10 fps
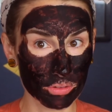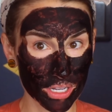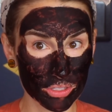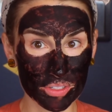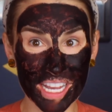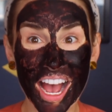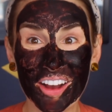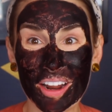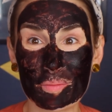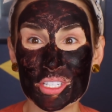I write those
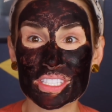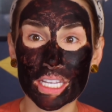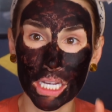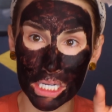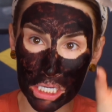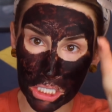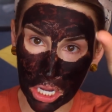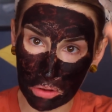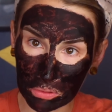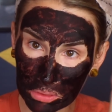out. I'm just like, I need to
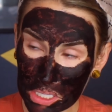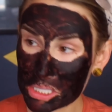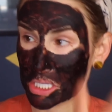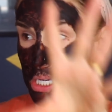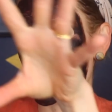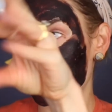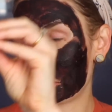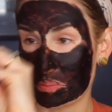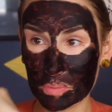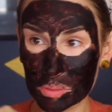cover this. I need it
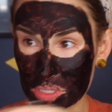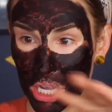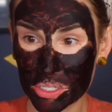to be